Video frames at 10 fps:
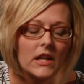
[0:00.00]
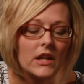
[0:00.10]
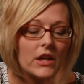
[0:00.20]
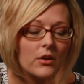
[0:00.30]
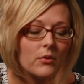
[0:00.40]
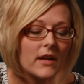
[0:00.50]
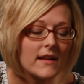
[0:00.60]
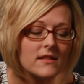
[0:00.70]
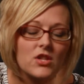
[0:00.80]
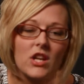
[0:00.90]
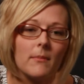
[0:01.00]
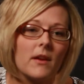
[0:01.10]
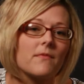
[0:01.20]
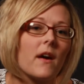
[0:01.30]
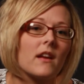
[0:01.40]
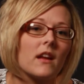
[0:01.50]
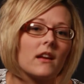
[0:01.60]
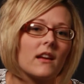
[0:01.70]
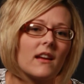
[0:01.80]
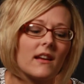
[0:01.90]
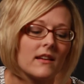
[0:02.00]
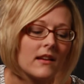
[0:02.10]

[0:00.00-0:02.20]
You know, cuts to GME funding